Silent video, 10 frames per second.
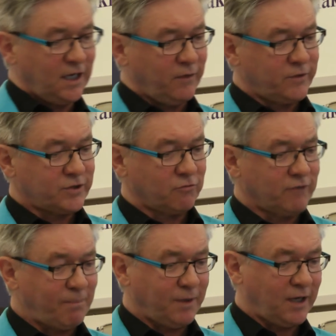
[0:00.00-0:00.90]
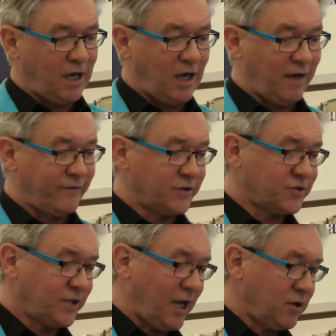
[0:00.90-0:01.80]
It was a replica of the
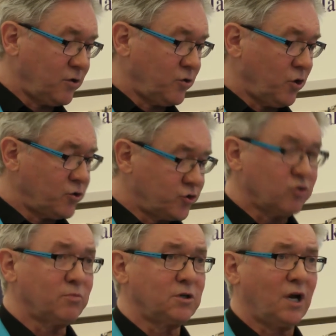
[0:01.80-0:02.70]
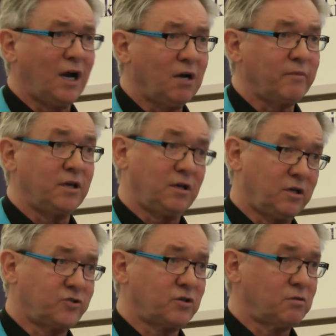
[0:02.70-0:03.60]
standard German army
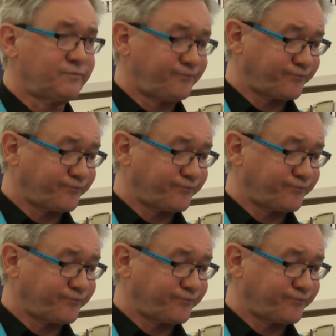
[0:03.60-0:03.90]
issue.